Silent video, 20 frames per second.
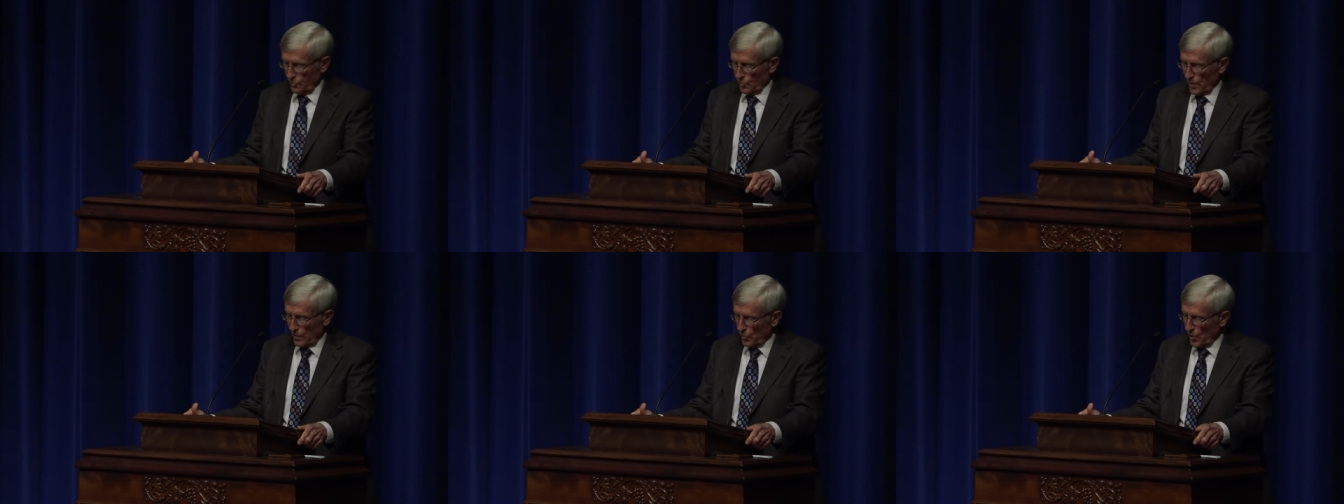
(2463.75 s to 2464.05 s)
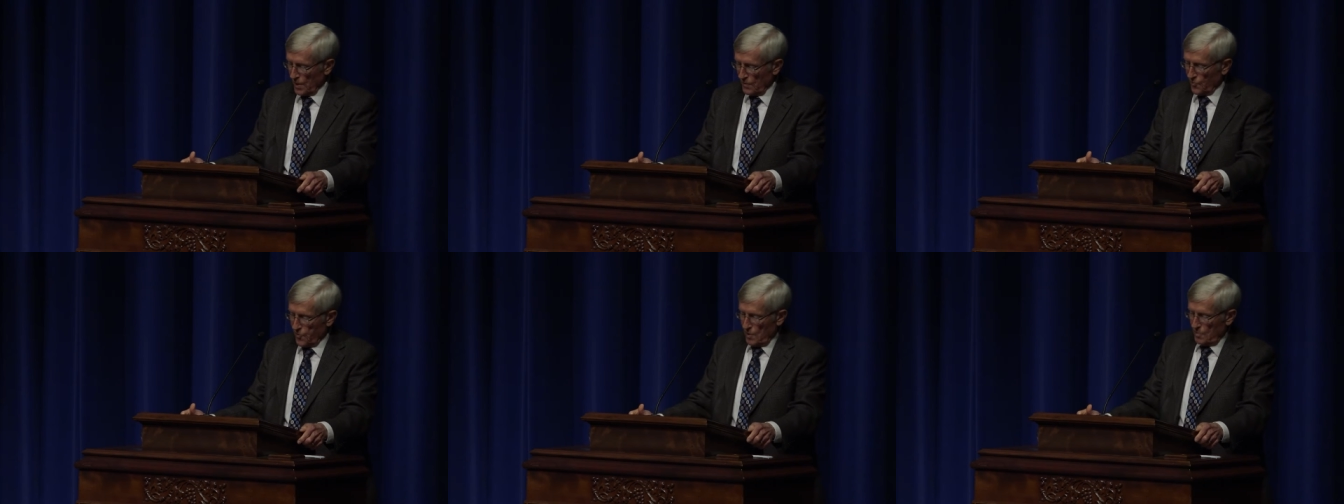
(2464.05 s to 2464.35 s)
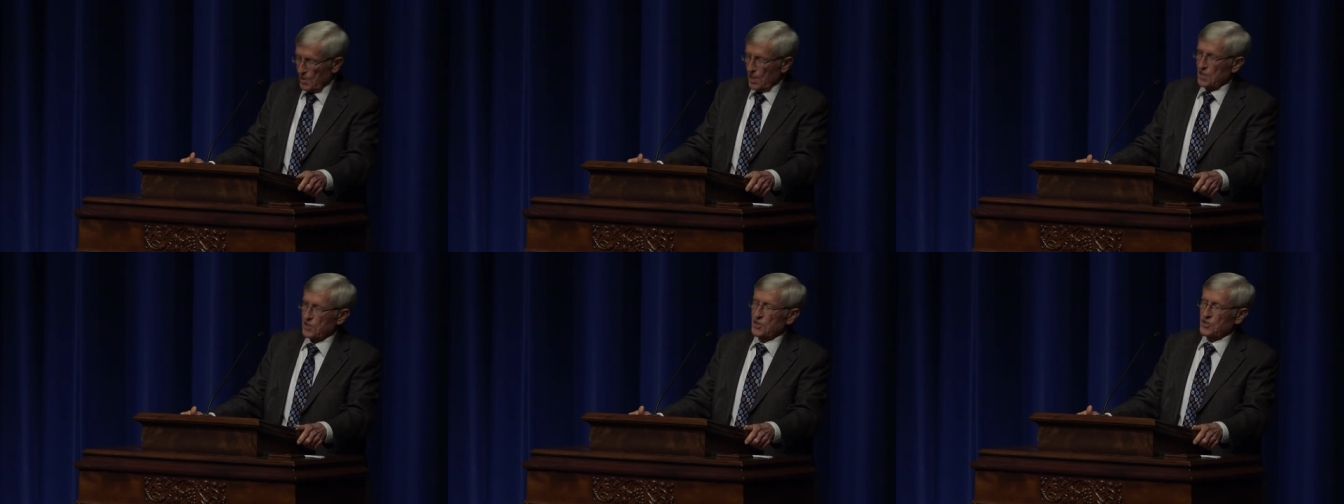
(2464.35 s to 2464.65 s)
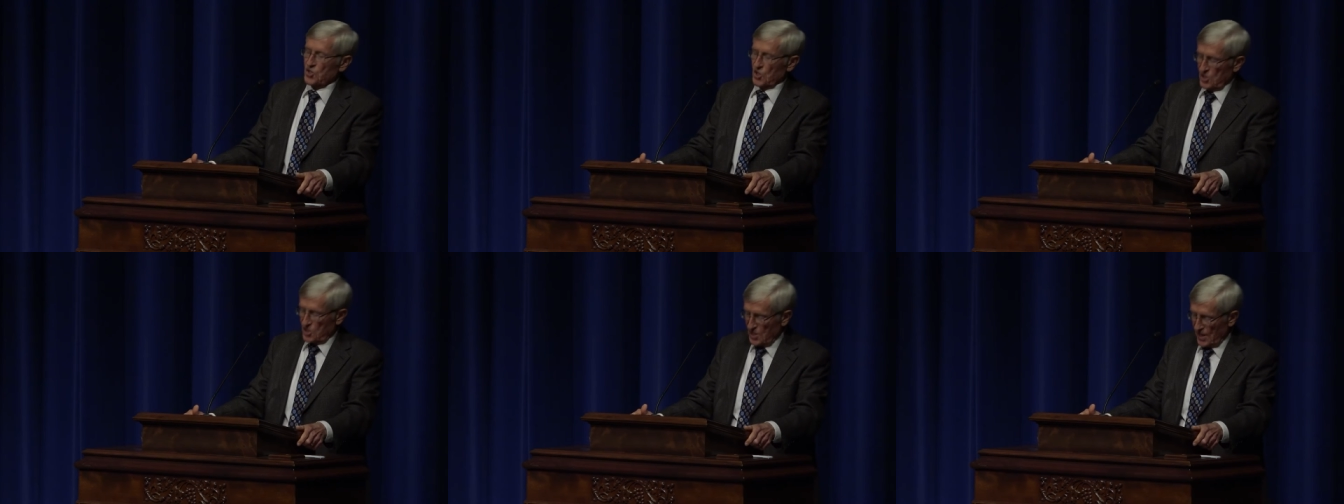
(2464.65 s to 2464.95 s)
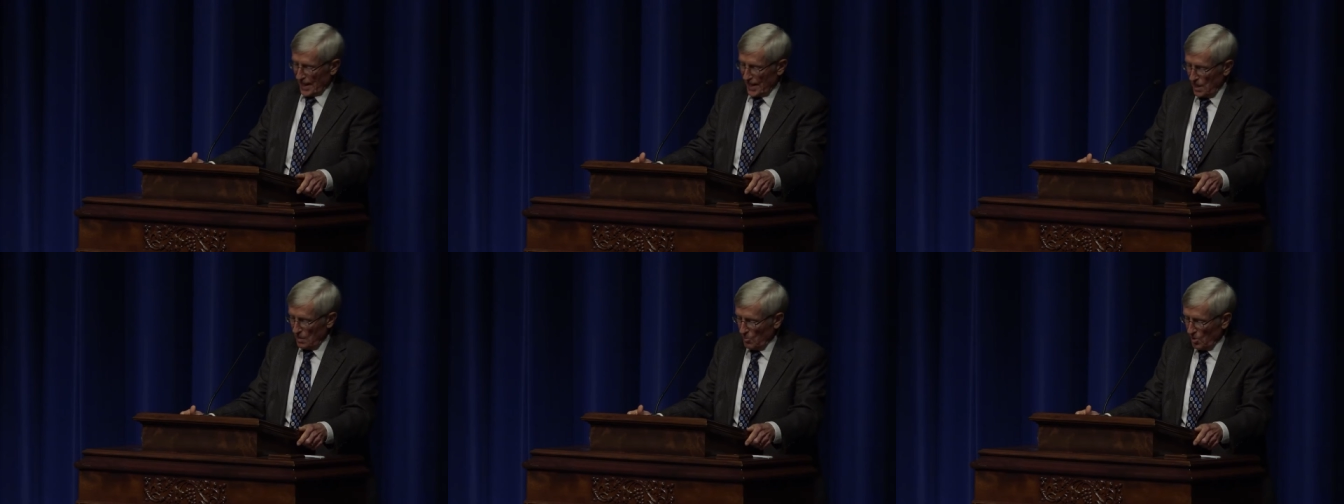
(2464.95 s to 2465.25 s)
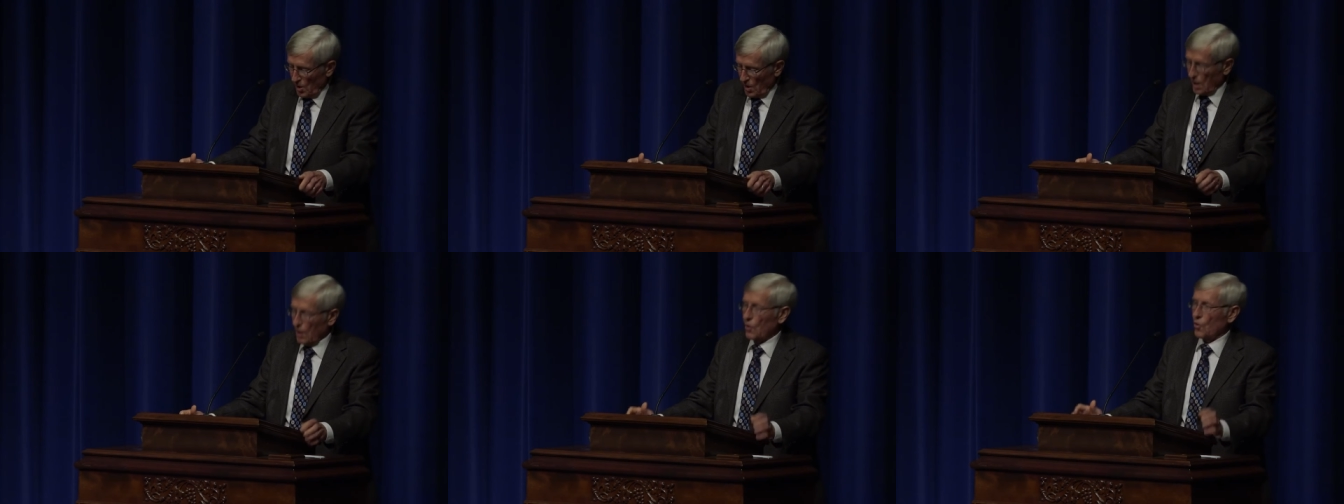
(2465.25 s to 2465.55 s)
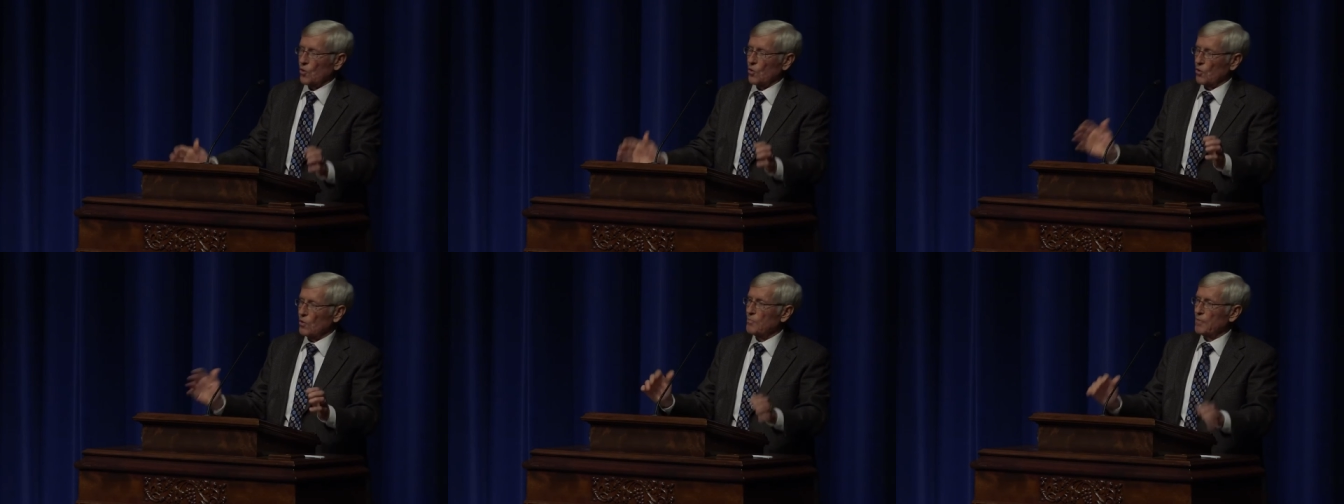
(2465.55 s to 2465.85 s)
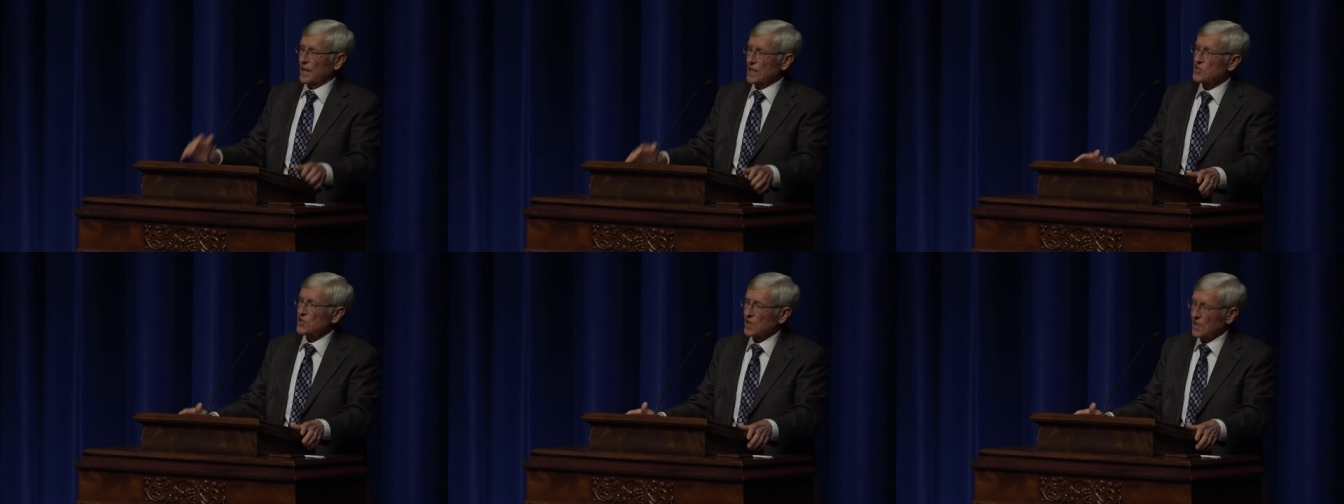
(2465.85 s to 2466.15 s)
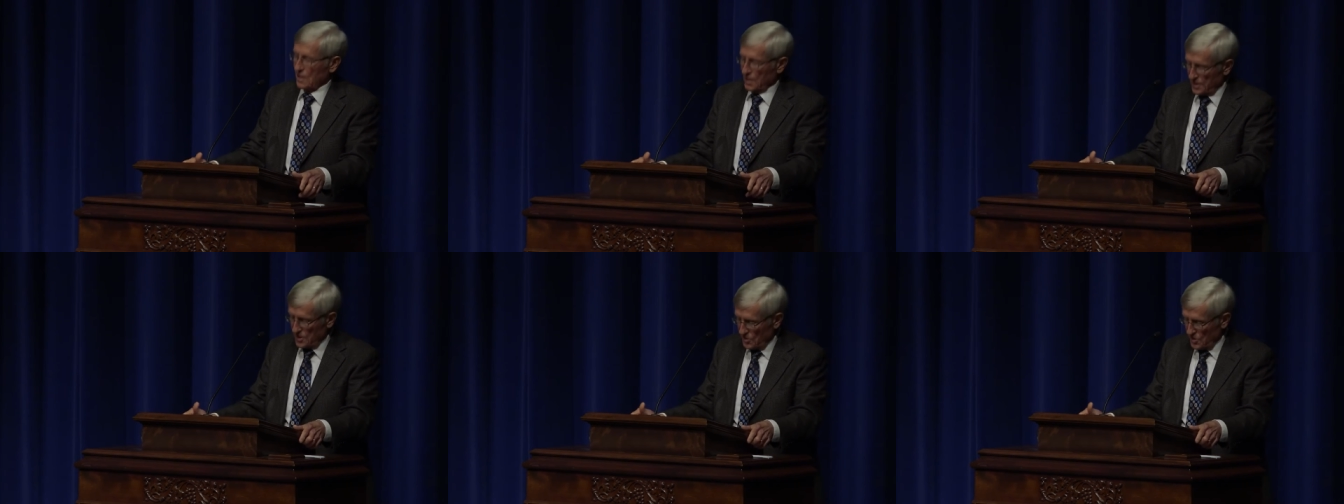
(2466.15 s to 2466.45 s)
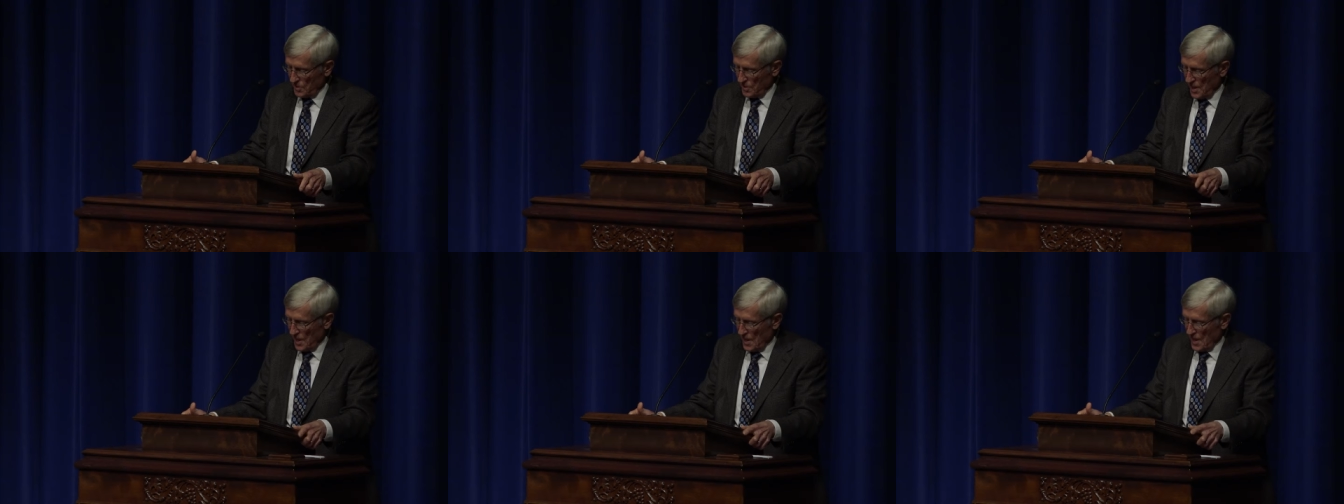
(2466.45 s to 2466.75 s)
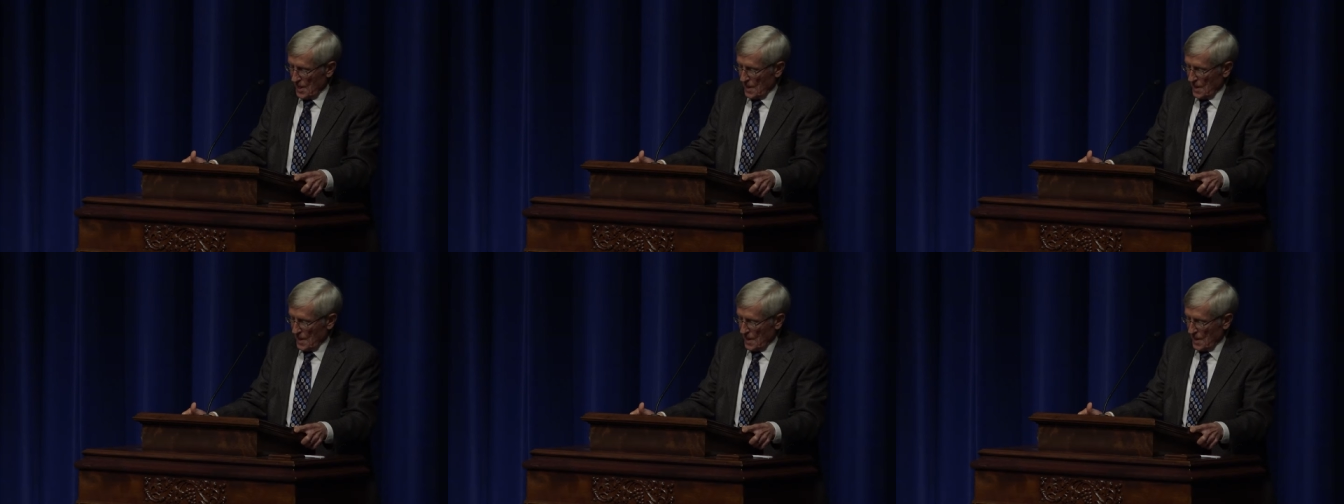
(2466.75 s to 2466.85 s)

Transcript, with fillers: We went from a sustainable local, basically, to